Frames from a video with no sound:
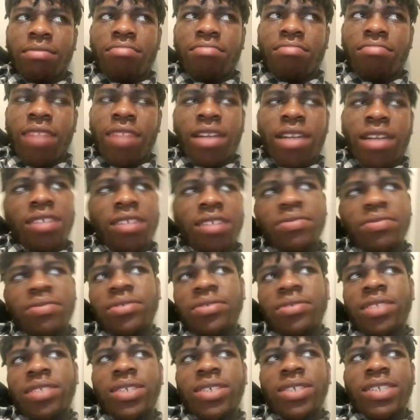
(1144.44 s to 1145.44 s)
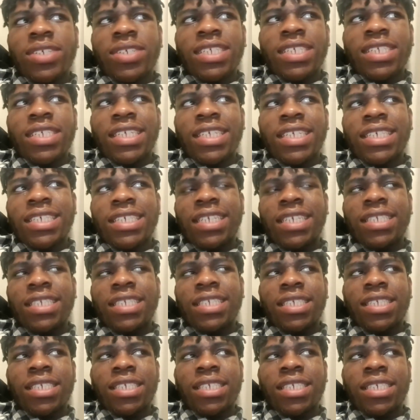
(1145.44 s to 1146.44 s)
and I wouldn't really call it a
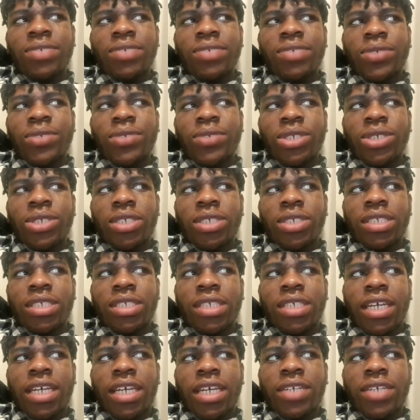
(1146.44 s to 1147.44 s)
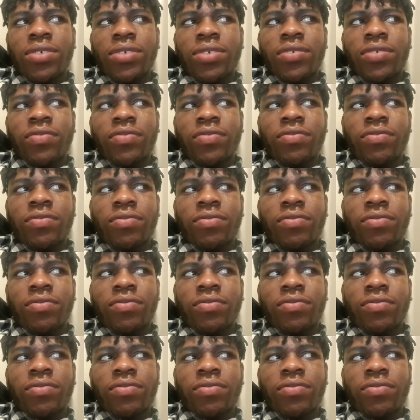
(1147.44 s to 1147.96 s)
challenge. It was just kind of